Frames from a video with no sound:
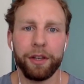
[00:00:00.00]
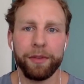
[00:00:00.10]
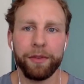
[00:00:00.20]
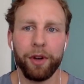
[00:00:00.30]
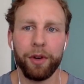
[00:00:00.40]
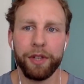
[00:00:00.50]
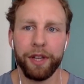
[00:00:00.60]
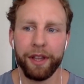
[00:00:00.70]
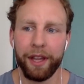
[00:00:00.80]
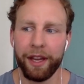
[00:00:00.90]
coaching. Yeah.
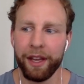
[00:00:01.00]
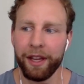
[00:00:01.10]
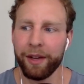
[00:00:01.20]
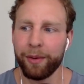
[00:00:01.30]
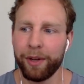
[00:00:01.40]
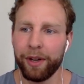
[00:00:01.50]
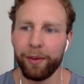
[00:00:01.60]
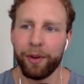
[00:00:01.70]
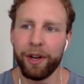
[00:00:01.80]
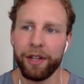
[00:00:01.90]
Like we're
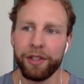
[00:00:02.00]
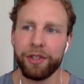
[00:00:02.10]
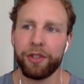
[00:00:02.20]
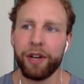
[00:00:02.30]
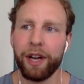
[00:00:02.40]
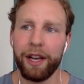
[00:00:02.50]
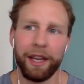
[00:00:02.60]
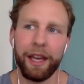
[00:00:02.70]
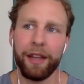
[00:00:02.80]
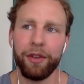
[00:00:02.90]
not just trying to get
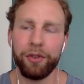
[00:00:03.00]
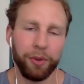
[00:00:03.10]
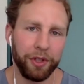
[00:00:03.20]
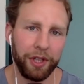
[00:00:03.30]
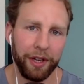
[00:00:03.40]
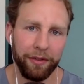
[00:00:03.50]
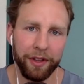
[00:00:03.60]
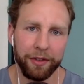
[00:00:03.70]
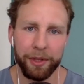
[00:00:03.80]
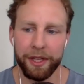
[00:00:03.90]
you to achieve this
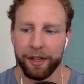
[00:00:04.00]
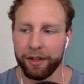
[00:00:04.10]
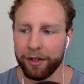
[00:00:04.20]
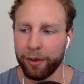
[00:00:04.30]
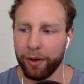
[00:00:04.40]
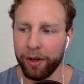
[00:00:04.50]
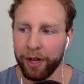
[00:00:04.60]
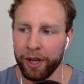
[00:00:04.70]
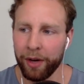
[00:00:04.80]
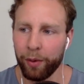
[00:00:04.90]
particular goal.
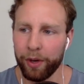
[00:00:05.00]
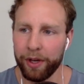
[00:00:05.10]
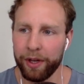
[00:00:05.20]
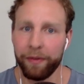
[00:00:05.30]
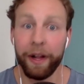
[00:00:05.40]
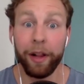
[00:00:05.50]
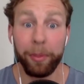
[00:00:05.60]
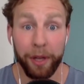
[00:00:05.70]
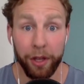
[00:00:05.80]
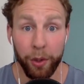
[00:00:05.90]
We're developing
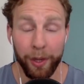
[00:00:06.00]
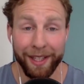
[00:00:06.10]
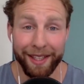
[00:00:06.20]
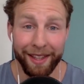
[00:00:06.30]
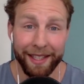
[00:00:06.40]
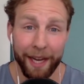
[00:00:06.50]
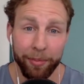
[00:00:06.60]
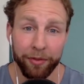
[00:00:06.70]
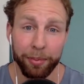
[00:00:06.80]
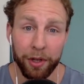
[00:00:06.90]
you into the type of
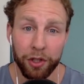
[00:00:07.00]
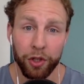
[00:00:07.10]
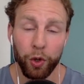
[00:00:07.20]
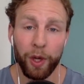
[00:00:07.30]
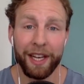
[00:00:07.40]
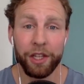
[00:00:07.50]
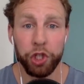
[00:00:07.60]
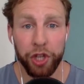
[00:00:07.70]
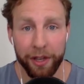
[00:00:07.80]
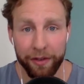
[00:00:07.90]
person who can
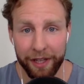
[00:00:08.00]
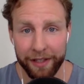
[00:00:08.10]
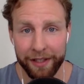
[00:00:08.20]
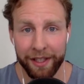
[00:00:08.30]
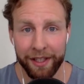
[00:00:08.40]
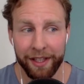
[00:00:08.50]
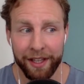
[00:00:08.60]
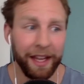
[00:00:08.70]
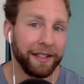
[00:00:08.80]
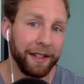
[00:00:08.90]
achieve it. Like that's
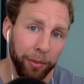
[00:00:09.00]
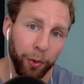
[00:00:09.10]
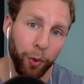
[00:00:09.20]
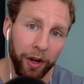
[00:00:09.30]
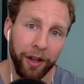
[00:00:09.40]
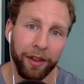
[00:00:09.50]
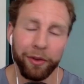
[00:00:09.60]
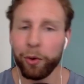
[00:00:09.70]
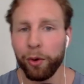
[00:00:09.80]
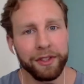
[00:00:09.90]
number one. The
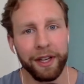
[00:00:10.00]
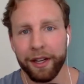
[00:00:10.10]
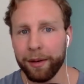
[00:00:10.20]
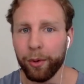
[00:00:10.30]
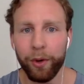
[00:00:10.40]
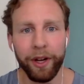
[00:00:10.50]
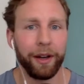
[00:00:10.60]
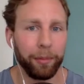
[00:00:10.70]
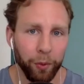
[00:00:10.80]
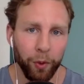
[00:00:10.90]
goal's not number one. Number
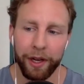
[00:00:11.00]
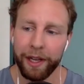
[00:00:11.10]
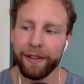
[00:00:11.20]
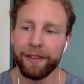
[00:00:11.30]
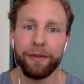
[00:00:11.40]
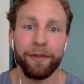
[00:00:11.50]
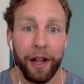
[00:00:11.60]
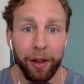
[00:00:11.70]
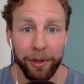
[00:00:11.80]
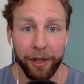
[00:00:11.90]
one is
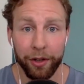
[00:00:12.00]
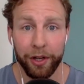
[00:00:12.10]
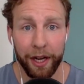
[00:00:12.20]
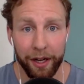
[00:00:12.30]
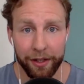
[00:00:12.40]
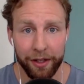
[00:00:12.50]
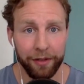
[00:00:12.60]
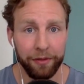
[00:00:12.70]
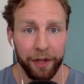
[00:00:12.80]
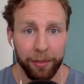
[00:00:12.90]
developing your character,
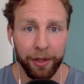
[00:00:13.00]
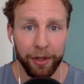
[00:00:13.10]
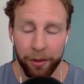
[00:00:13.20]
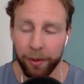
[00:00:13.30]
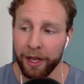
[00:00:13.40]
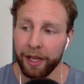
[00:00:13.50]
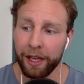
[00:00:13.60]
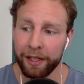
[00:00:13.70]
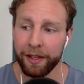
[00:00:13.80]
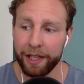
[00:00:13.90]
developing you into the
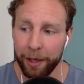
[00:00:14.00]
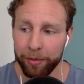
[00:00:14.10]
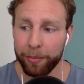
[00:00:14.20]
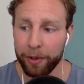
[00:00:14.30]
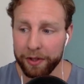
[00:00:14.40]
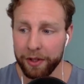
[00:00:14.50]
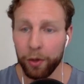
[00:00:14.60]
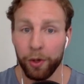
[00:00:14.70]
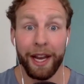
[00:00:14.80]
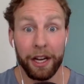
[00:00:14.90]
type of person who can
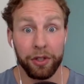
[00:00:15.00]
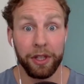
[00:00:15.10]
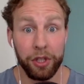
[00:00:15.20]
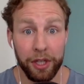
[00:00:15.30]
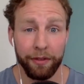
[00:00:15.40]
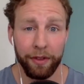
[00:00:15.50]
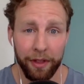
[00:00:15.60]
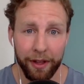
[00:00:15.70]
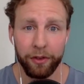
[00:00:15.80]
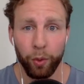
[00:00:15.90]
actually achieve the things
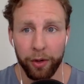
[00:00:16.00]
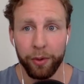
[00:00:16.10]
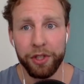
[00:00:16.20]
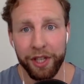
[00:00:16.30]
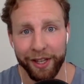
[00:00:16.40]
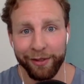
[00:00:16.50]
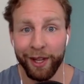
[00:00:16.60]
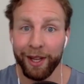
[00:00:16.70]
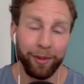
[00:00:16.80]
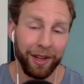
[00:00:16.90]
you want to achieve,
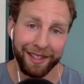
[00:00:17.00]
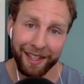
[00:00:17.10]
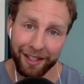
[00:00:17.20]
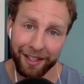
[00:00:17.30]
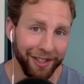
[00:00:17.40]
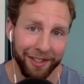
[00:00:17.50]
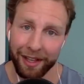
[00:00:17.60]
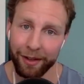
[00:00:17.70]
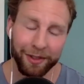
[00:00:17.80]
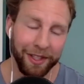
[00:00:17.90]
because then just like you
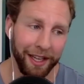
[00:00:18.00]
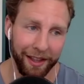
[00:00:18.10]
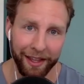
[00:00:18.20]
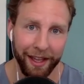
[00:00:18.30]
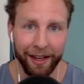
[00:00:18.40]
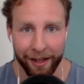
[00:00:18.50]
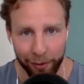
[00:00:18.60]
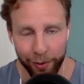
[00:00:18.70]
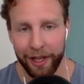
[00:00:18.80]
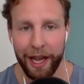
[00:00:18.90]
said, then it will
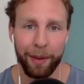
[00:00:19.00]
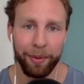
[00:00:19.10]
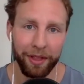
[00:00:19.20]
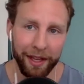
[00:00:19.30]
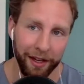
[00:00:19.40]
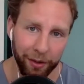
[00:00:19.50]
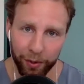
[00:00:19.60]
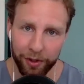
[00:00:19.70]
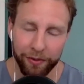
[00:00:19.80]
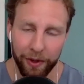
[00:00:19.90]
happen. Then it will
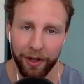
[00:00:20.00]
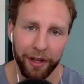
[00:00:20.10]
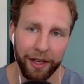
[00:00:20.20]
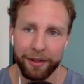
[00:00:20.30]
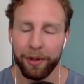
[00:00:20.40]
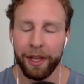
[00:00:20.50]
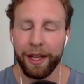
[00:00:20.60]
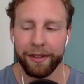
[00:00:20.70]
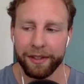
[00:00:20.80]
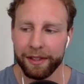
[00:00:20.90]
fall into place
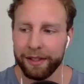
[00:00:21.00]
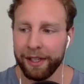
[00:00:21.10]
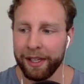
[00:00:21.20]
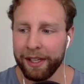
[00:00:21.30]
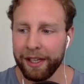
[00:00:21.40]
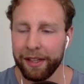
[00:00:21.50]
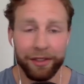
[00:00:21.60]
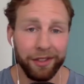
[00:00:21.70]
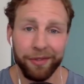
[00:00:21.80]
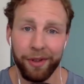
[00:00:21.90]
and it'll just
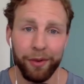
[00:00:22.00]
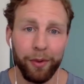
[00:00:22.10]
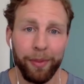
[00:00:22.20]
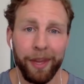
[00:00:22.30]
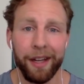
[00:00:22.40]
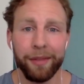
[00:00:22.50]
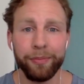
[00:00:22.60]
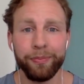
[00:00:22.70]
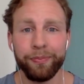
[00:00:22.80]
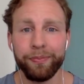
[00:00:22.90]
flow from there.
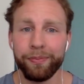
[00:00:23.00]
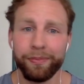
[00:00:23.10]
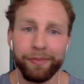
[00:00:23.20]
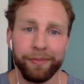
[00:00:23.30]
Yeah. Then it's